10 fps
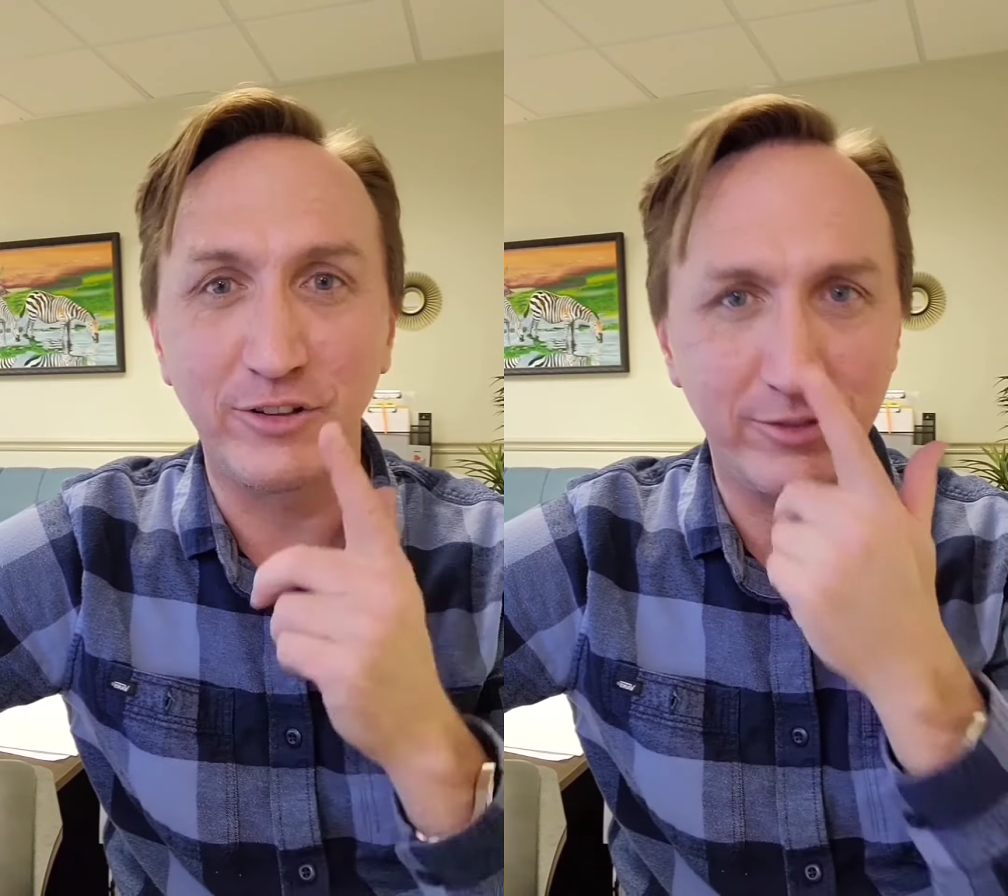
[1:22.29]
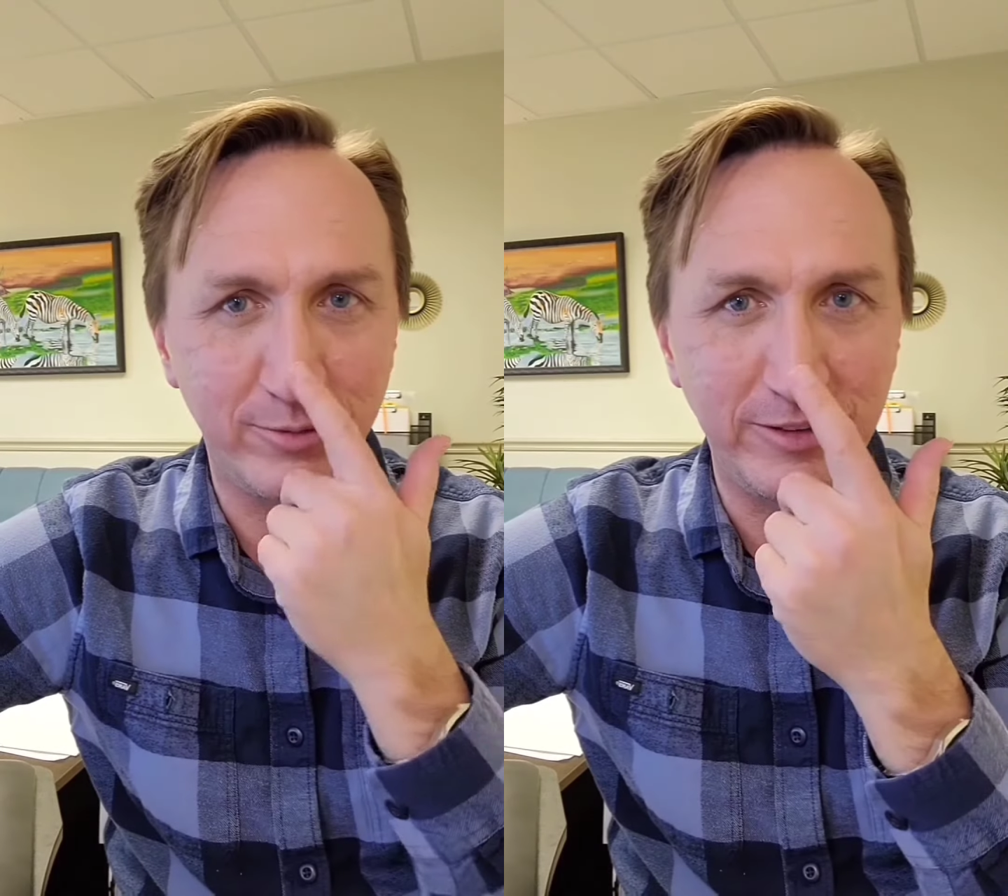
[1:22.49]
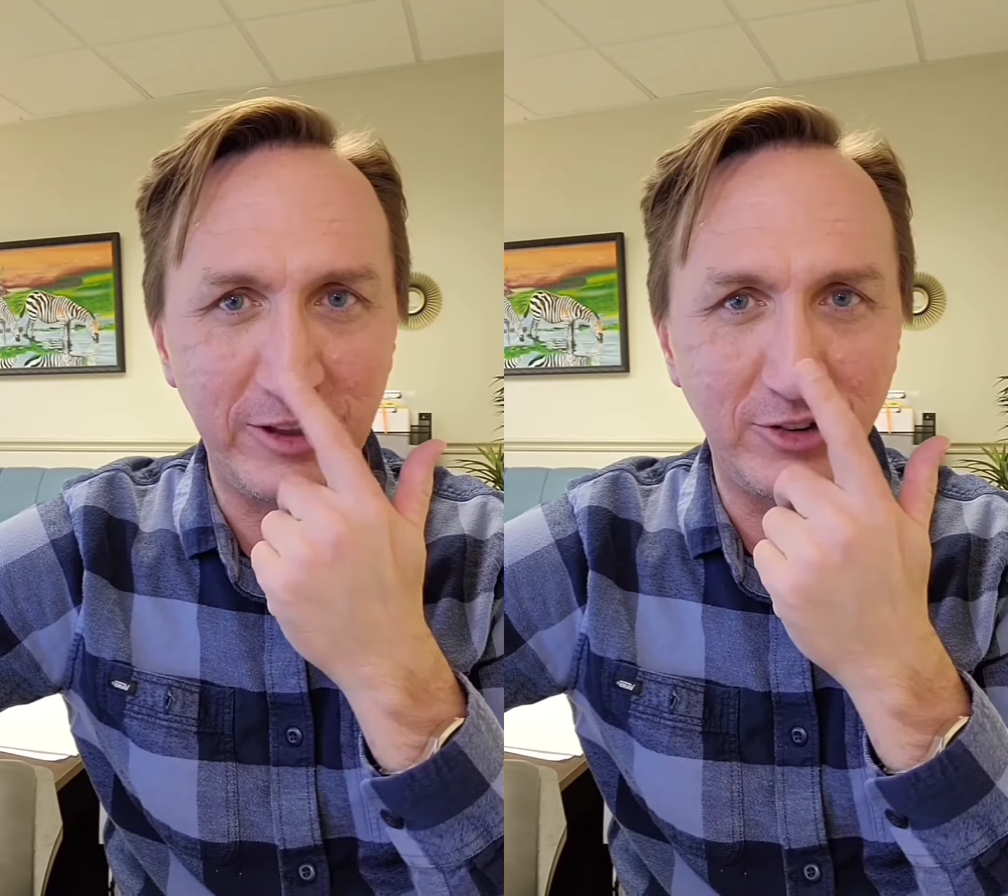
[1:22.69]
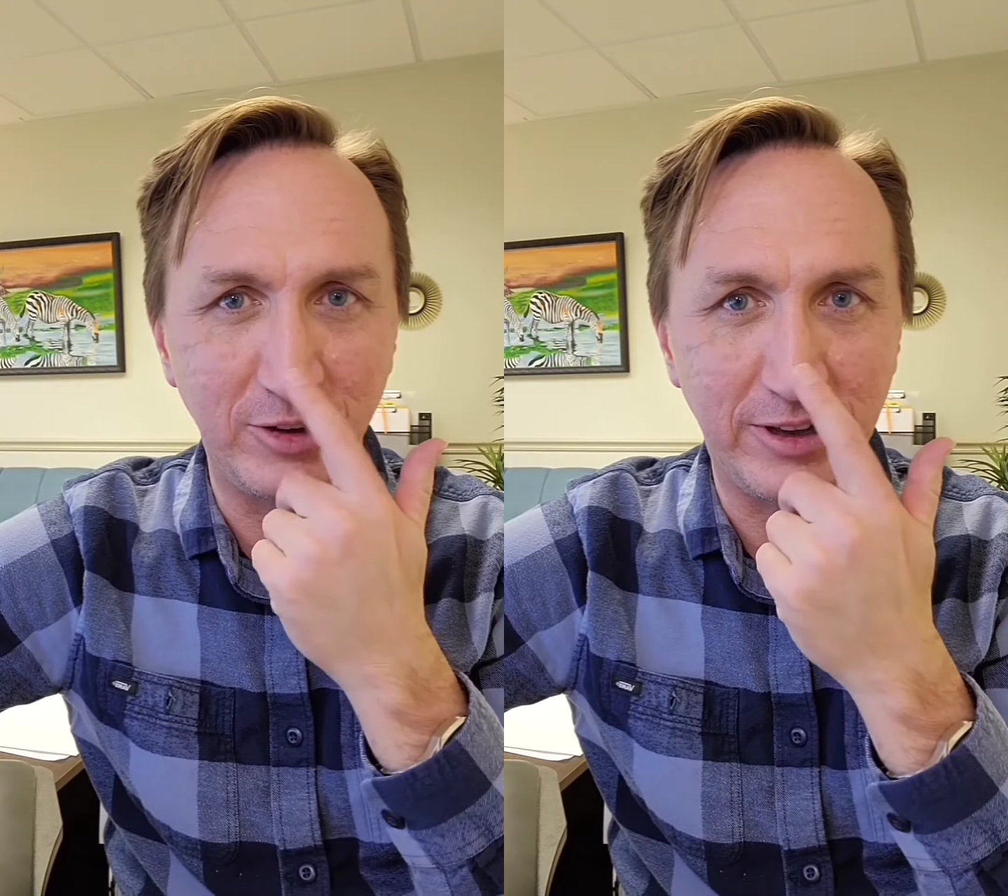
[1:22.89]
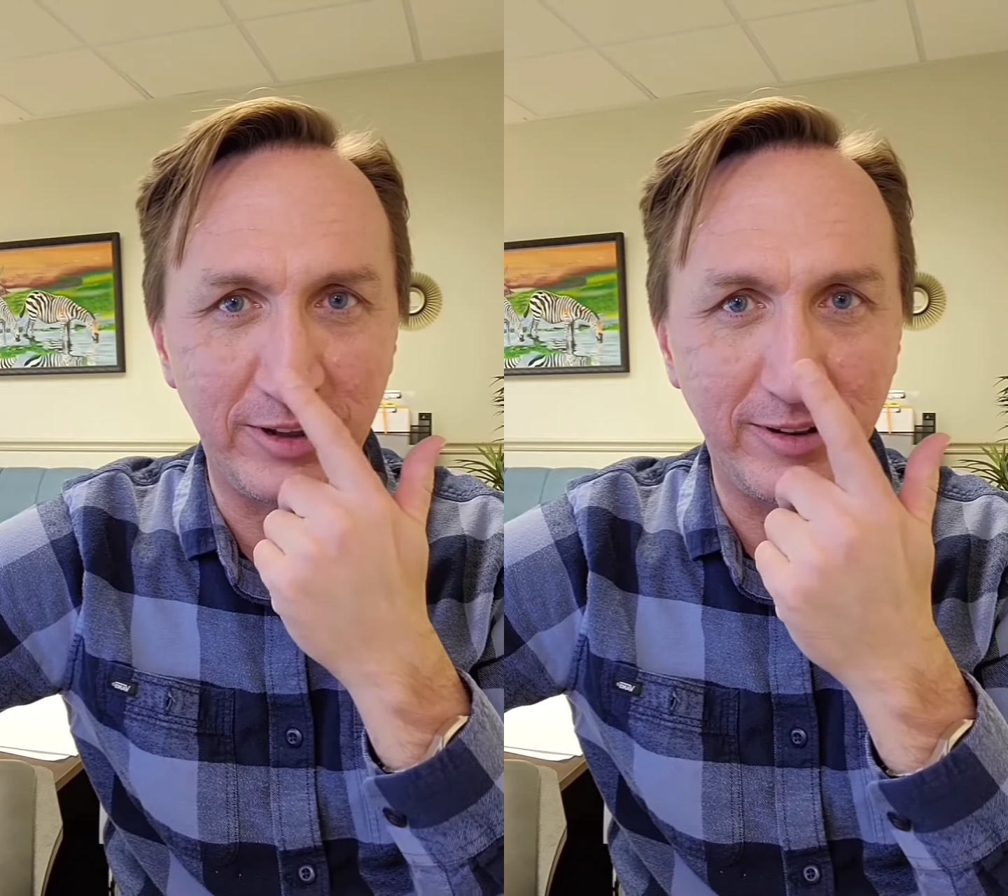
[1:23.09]
three things you
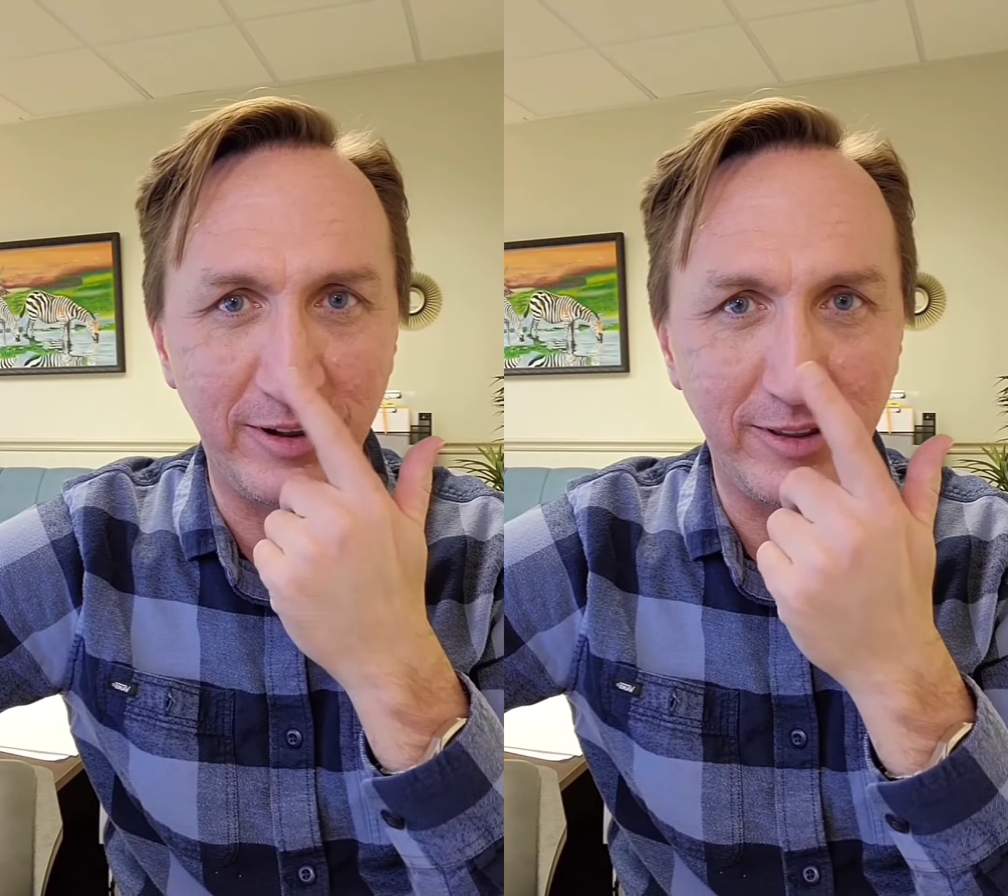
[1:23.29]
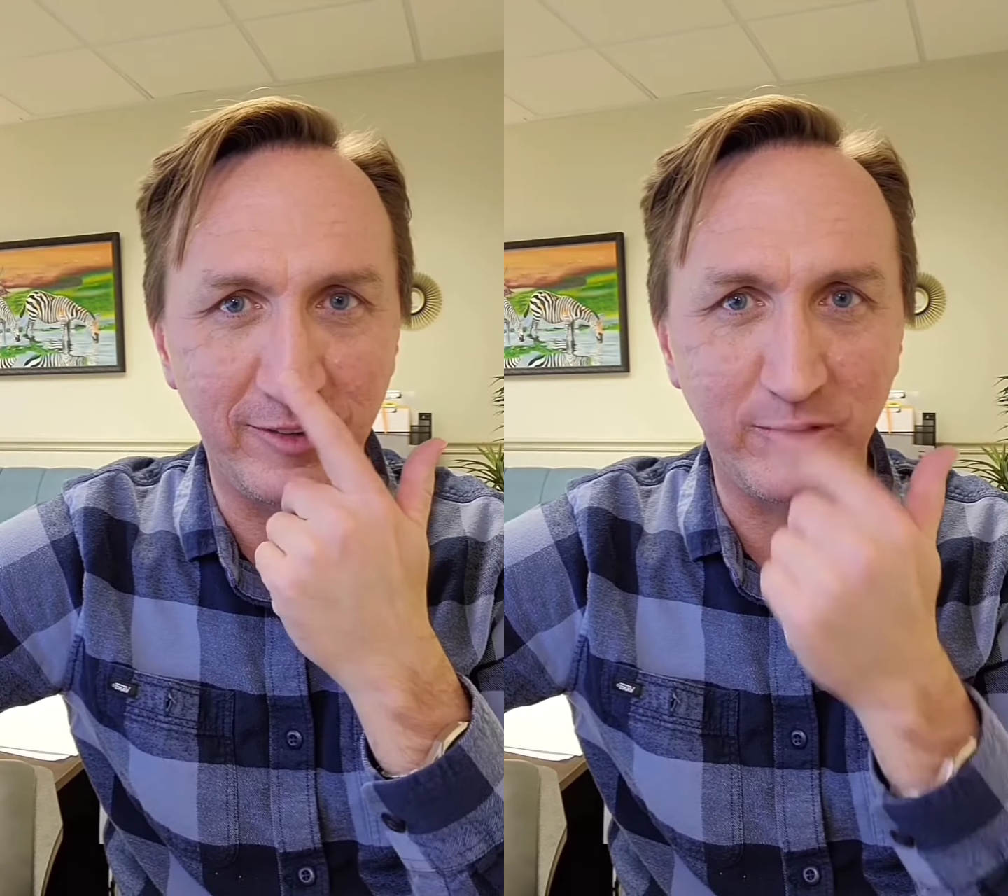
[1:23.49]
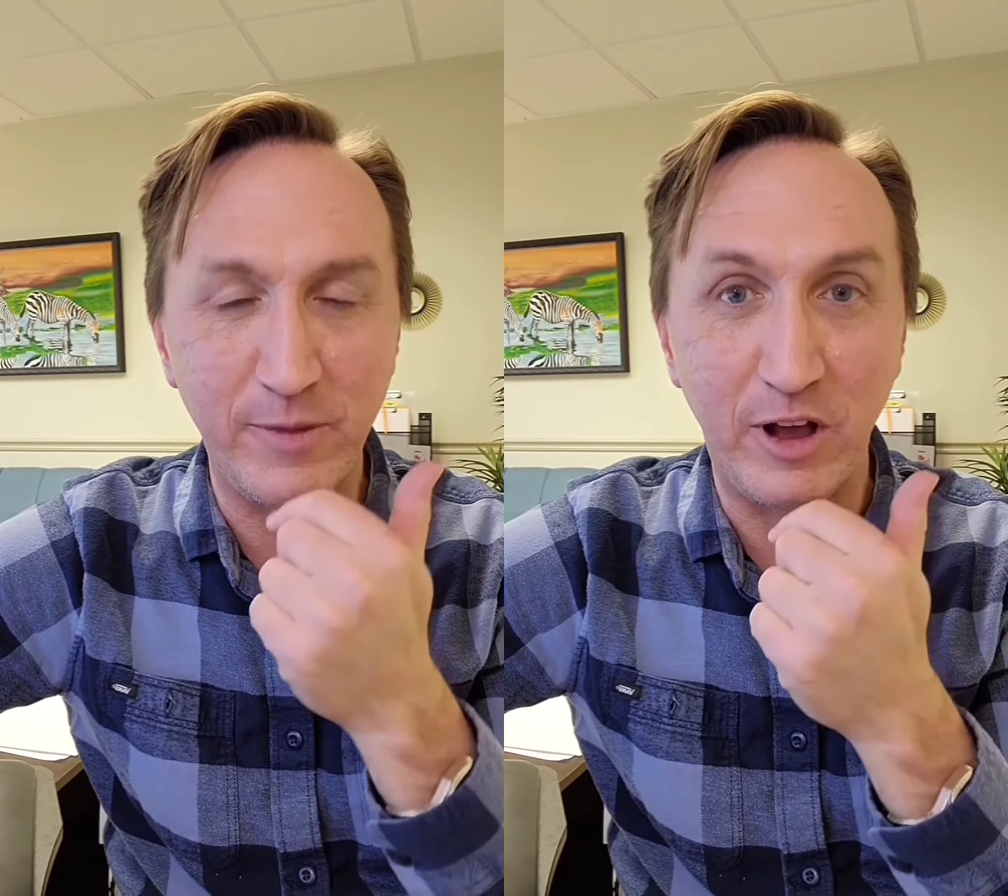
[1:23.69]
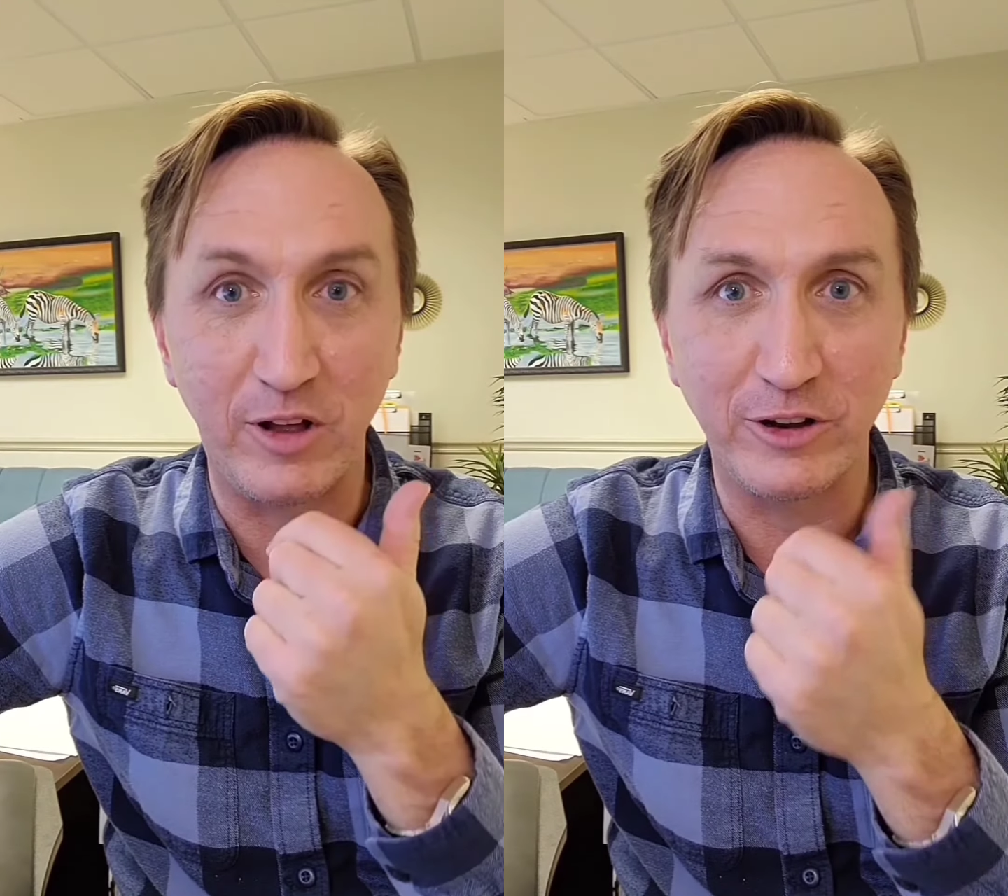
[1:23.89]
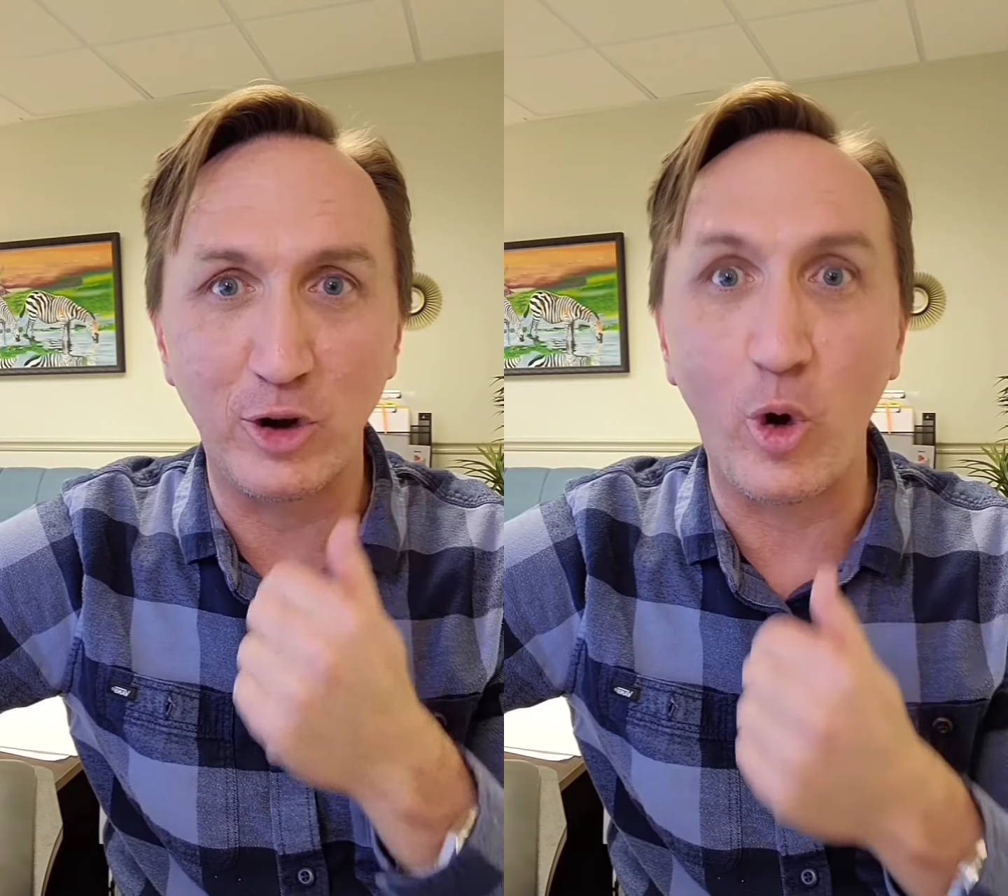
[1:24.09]
can smell your